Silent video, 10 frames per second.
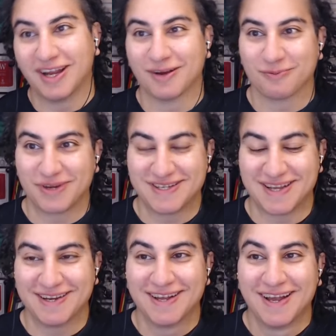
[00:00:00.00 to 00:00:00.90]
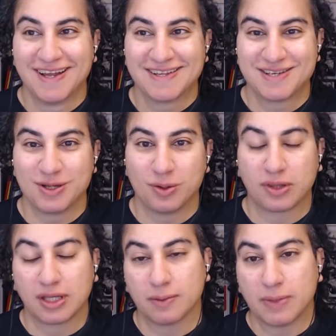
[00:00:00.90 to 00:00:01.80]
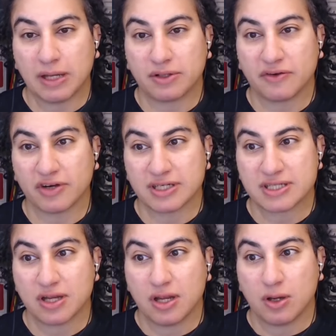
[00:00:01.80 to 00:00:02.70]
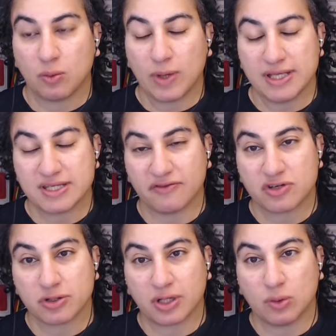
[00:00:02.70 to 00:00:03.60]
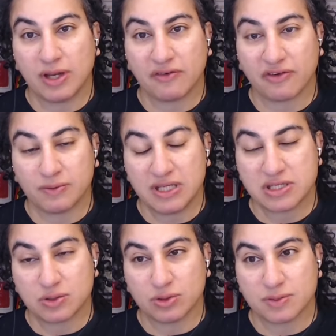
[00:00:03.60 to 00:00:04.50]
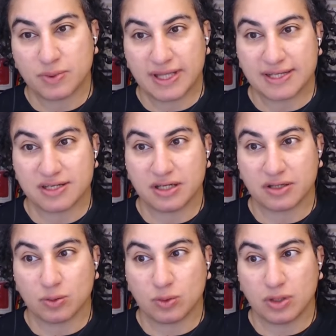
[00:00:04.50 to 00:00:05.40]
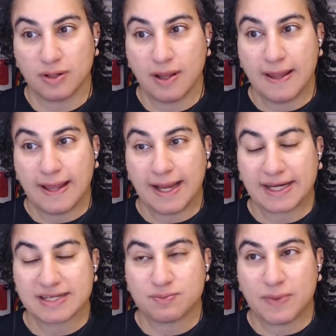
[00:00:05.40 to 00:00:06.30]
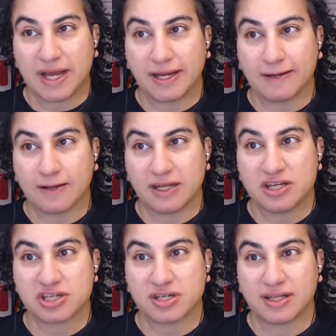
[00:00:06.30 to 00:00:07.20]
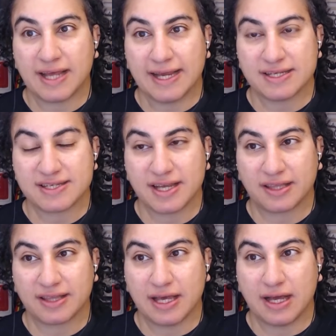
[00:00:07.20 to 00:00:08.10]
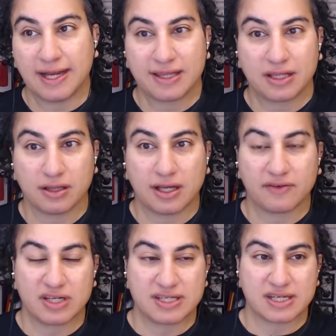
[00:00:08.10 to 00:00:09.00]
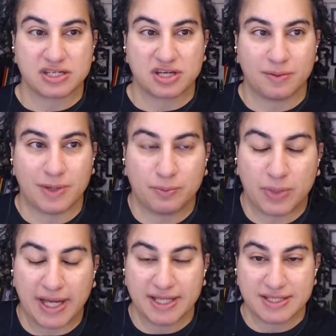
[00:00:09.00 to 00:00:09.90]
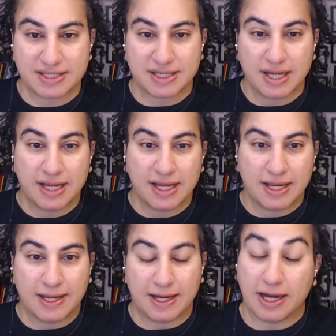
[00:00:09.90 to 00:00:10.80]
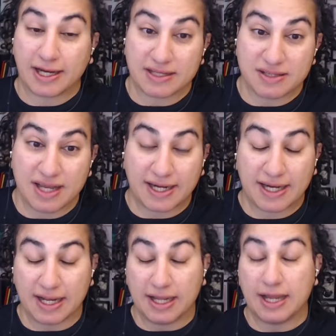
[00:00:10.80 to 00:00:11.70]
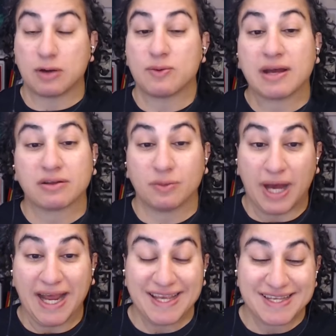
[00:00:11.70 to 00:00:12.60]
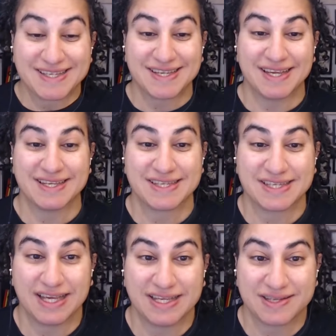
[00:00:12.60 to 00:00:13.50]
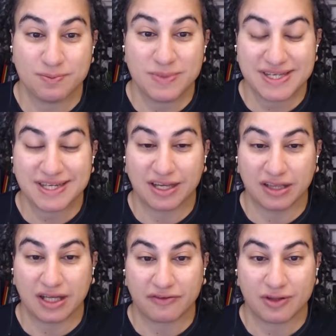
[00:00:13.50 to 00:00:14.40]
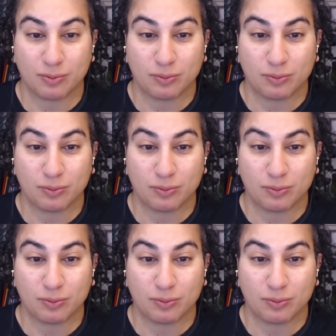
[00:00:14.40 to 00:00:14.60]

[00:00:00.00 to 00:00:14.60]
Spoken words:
reason to think about different ways of turning away from these tools, but that's another one. I guess my addition to that is saying that I think a lot of the discussion about biased, I get around bias is missing a lot of the